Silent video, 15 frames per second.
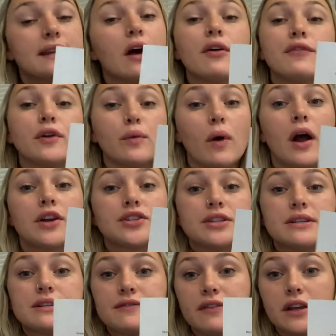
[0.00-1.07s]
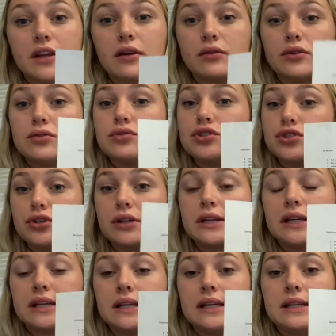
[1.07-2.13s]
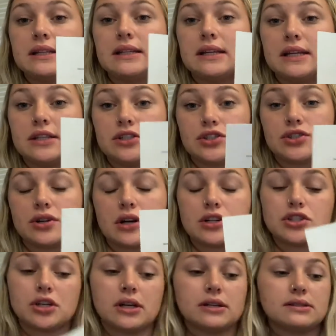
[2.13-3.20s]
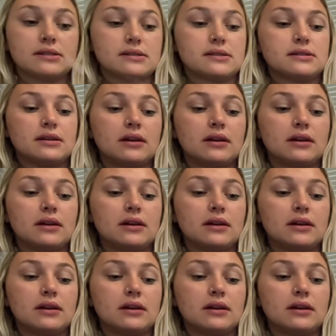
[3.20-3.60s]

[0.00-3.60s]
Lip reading: Now if you watch this video, you shouldn't need the instructions.